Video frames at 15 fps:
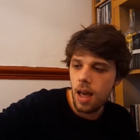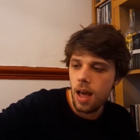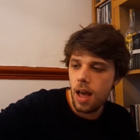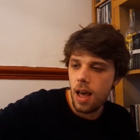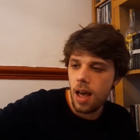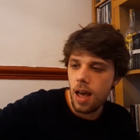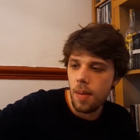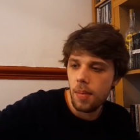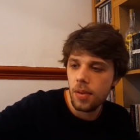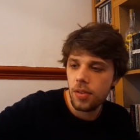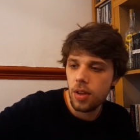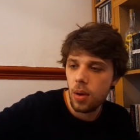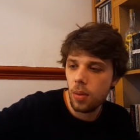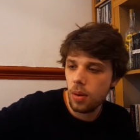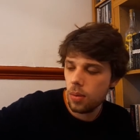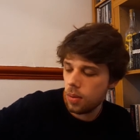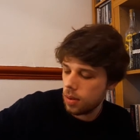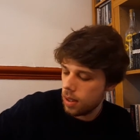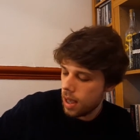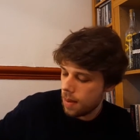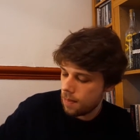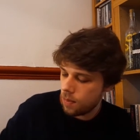
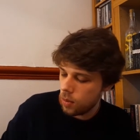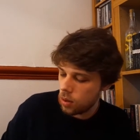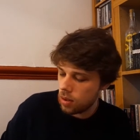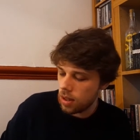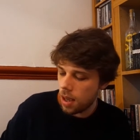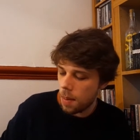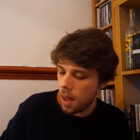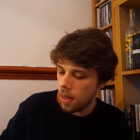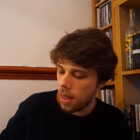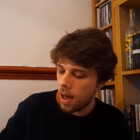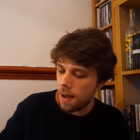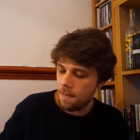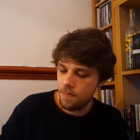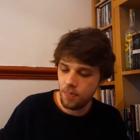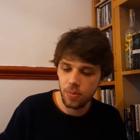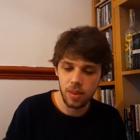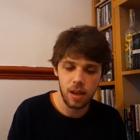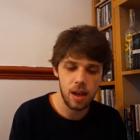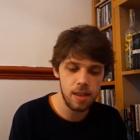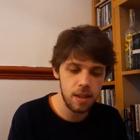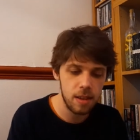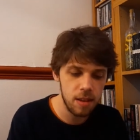We'll see about that.
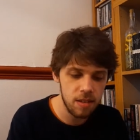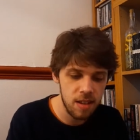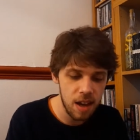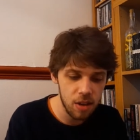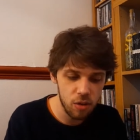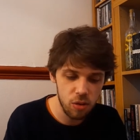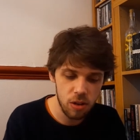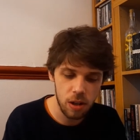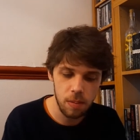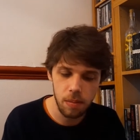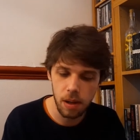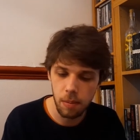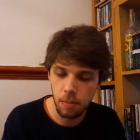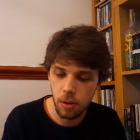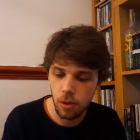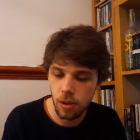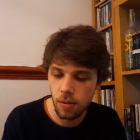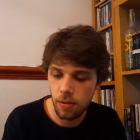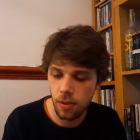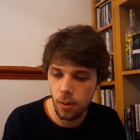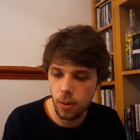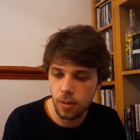And then this next one, I'm looking
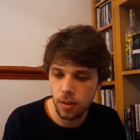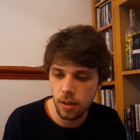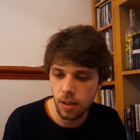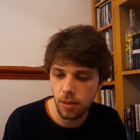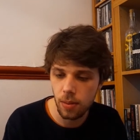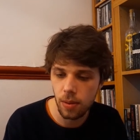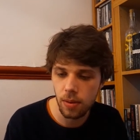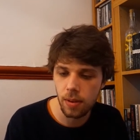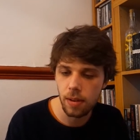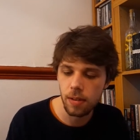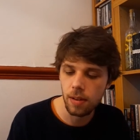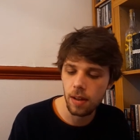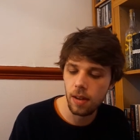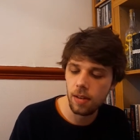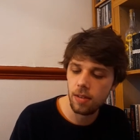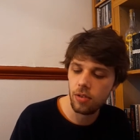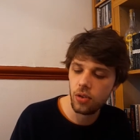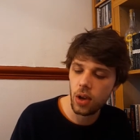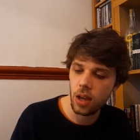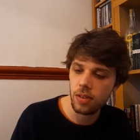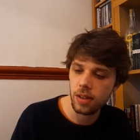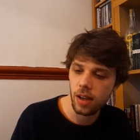forward to this one. This is
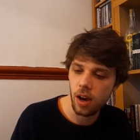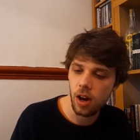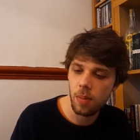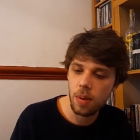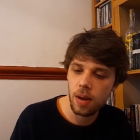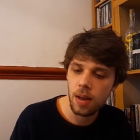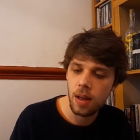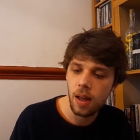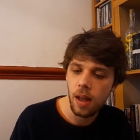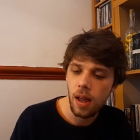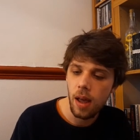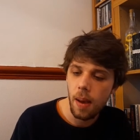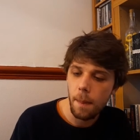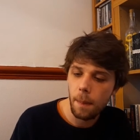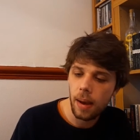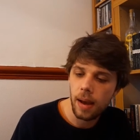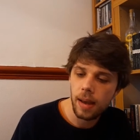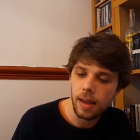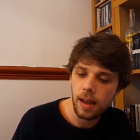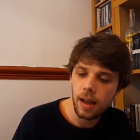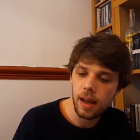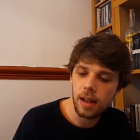Chasing Homer
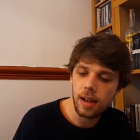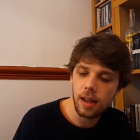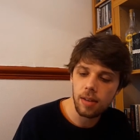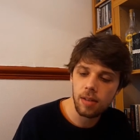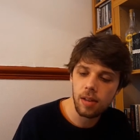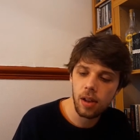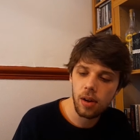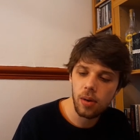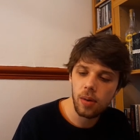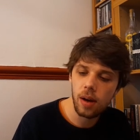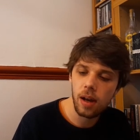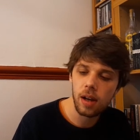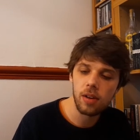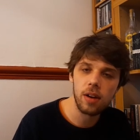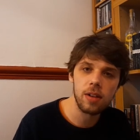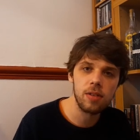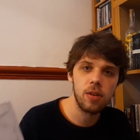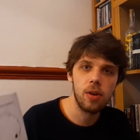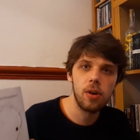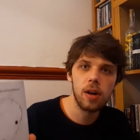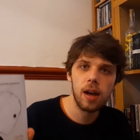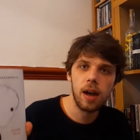by László
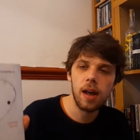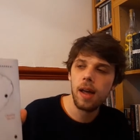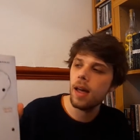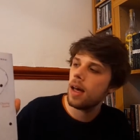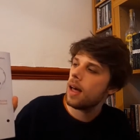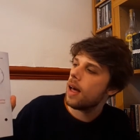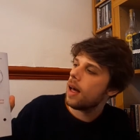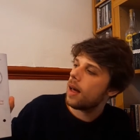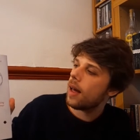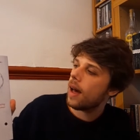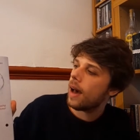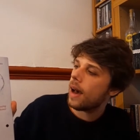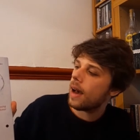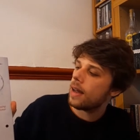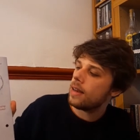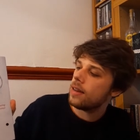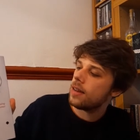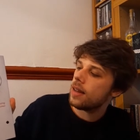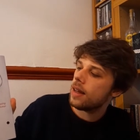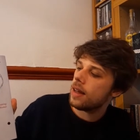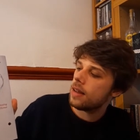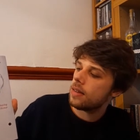Krasznahorkai, and
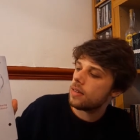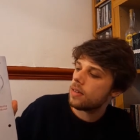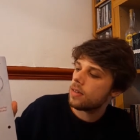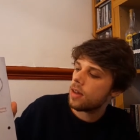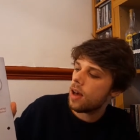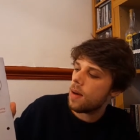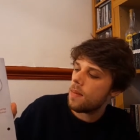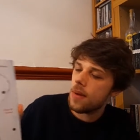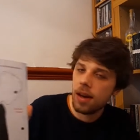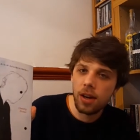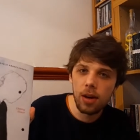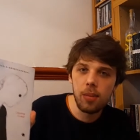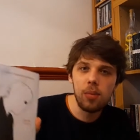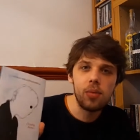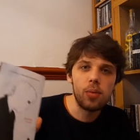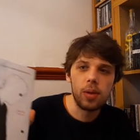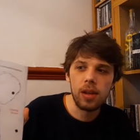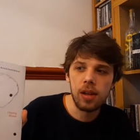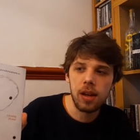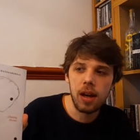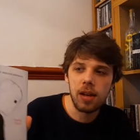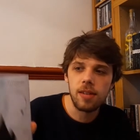it comes with
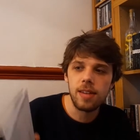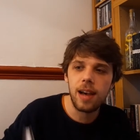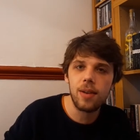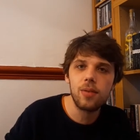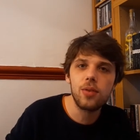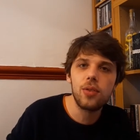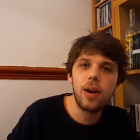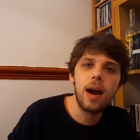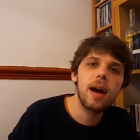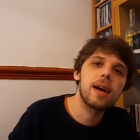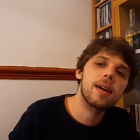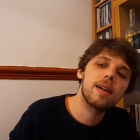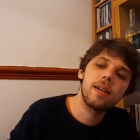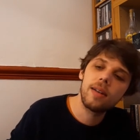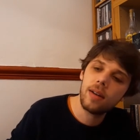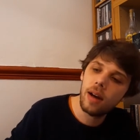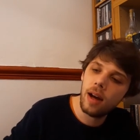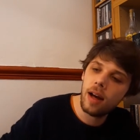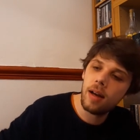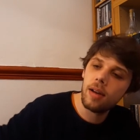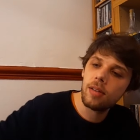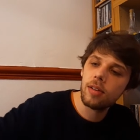a soundtrack.
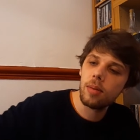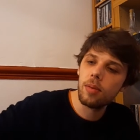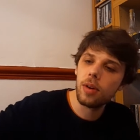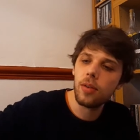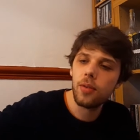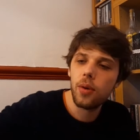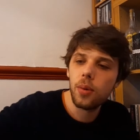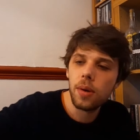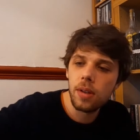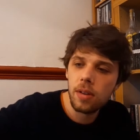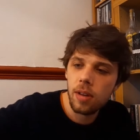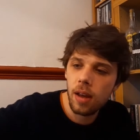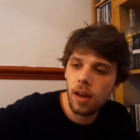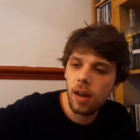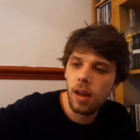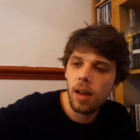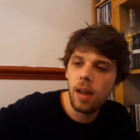So I'm looking forward to